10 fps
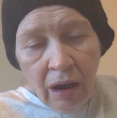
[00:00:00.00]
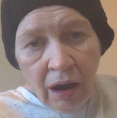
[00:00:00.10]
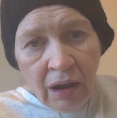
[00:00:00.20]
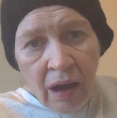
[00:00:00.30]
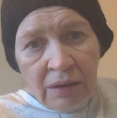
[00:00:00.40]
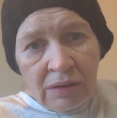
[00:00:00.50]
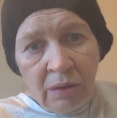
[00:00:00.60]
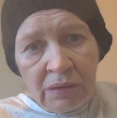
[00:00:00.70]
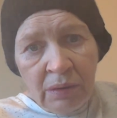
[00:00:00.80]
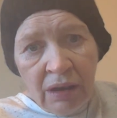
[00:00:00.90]
I can't
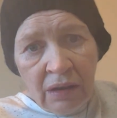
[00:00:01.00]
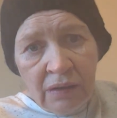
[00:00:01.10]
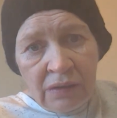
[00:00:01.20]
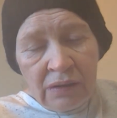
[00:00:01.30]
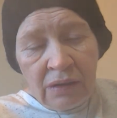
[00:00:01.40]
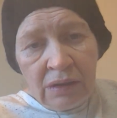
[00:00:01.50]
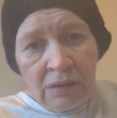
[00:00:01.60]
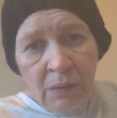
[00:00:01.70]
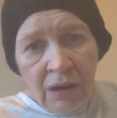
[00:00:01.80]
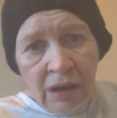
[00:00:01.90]
stop
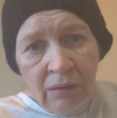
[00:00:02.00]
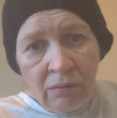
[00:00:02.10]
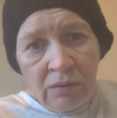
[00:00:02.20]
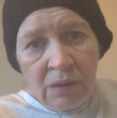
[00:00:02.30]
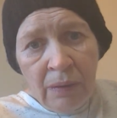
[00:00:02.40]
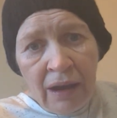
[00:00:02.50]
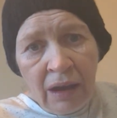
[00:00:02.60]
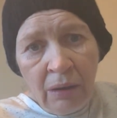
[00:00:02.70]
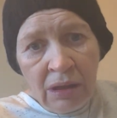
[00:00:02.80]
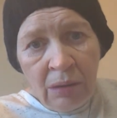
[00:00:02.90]
smoking
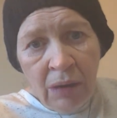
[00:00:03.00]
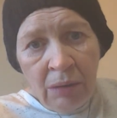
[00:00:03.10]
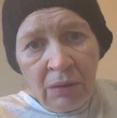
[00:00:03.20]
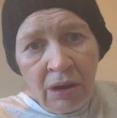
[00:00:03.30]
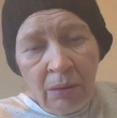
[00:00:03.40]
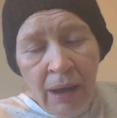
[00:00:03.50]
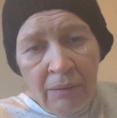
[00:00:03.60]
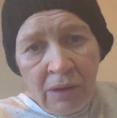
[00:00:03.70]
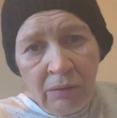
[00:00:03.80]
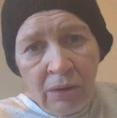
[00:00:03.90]
tobacco at the moment. I'm
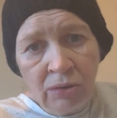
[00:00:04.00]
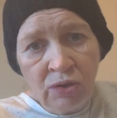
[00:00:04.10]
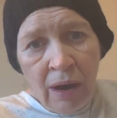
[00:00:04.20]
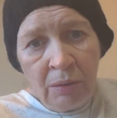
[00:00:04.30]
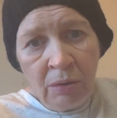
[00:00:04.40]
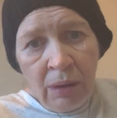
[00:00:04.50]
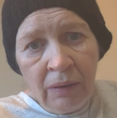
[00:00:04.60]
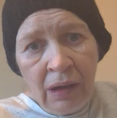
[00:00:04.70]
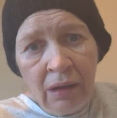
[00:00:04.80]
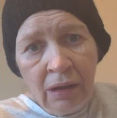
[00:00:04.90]
having a real trouble with
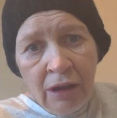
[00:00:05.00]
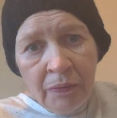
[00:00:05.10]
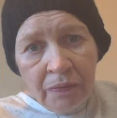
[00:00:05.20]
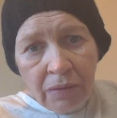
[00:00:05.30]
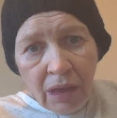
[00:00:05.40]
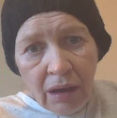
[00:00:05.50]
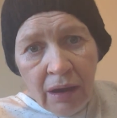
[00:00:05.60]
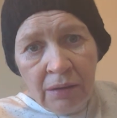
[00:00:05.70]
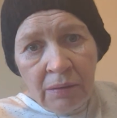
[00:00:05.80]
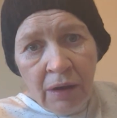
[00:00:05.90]
it.
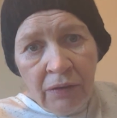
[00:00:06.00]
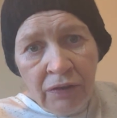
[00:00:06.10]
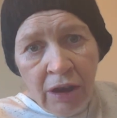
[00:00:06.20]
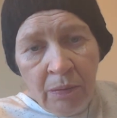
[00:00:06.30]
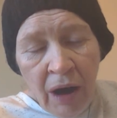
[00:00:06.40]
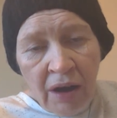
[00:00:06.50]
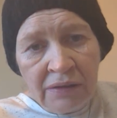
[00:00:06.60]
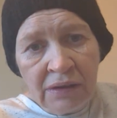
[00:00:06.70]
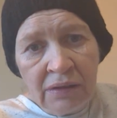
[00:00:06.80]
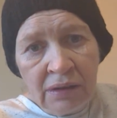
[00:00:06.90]
And a few
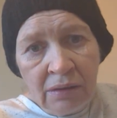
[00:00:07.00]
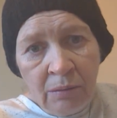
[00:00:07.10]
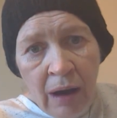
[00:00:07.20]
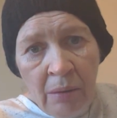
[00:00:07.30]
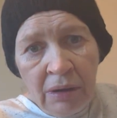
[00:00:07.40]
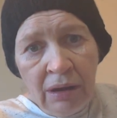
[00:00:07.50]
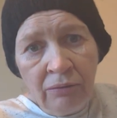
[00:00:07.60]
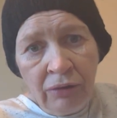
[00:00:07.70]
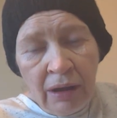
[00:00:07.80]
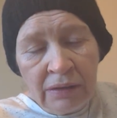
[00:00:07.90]
pastors and well-meaning
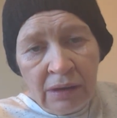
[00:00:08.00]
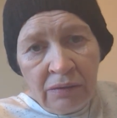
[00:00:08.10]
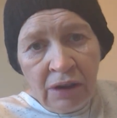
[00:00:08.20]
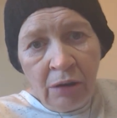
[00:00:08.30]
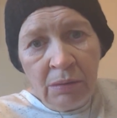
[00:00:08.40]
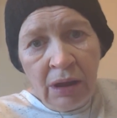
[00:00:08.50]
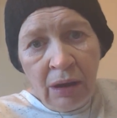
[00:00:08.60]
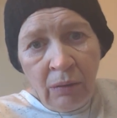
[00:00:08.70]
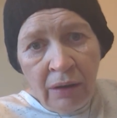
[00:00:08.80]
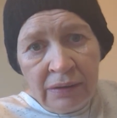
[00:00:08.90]
friends have told me that
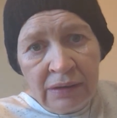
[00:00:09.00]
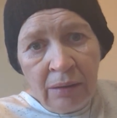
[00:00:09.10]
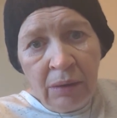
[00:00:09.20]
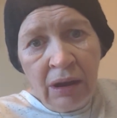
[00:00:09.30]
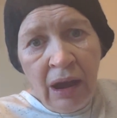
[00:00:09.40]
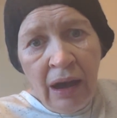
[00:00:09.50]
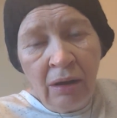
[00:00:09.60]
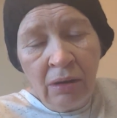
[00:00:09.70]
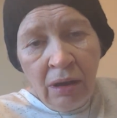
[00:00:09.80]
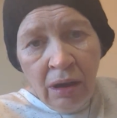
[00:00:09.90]
it won't send me to
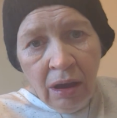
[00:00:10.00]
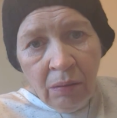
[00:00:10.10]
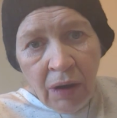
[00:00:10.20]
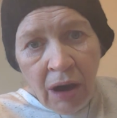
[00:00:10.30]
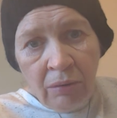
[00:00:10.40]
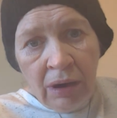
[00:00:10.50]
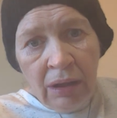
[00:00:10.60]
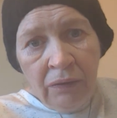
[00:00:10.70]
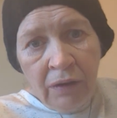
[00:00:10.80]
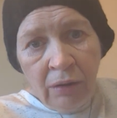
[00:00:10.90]
hell, but I
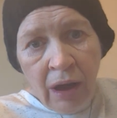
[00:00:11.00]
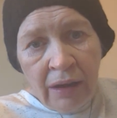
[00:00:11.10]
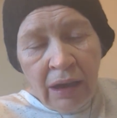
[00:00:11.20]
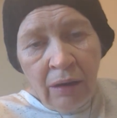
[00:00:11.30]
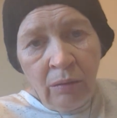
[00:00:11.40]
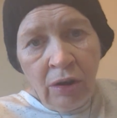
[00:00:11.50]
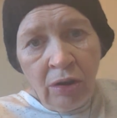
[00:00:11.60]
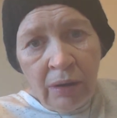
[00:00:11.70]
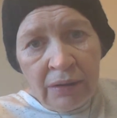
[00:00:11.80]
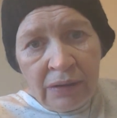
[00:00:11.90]
really feel like it
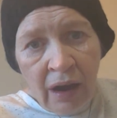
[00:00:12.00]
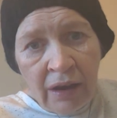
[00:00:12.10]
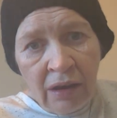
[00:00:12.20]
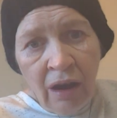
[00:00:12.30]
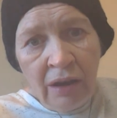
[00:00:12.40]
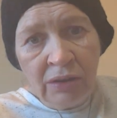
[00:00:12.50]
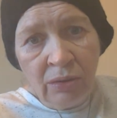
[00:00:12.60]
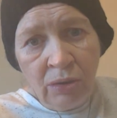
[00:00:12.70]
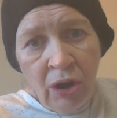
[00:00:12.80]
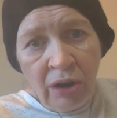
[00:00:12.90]
will. It's like an
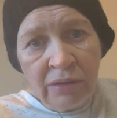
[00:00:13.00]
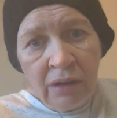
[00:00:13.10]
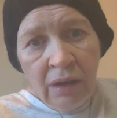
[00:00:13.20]
idol God.